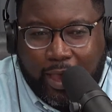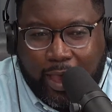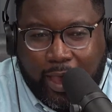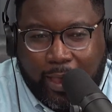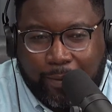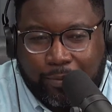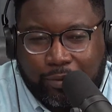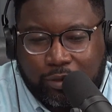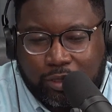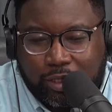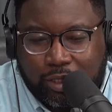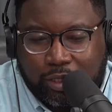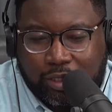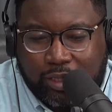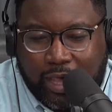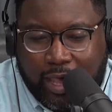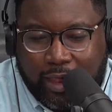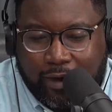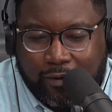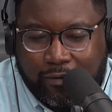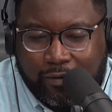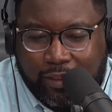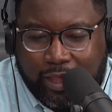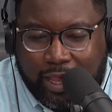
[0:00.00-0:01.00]
opposite
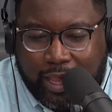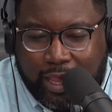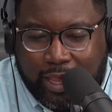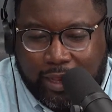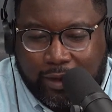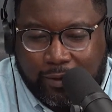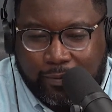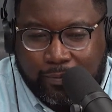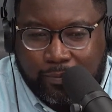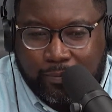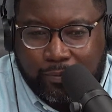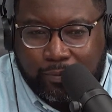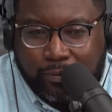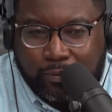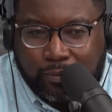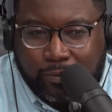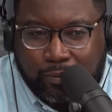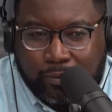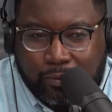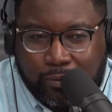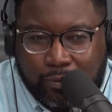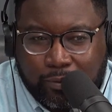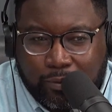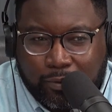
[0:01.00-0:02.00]
side of that,
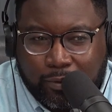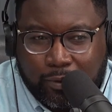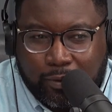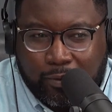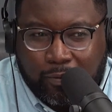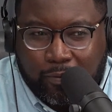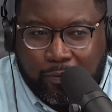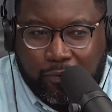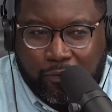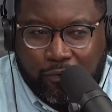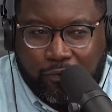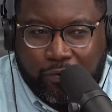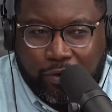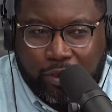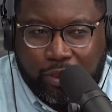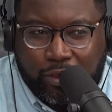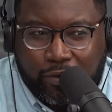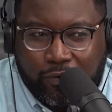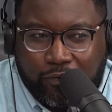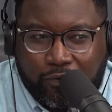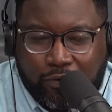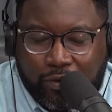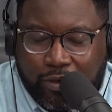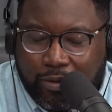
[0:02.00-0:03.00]
for
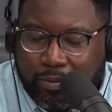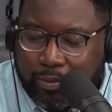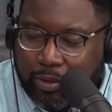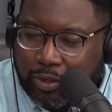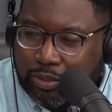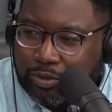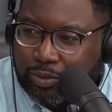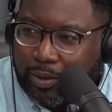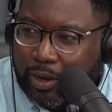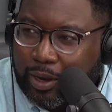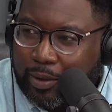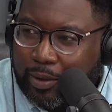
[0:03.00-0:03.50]
the most part,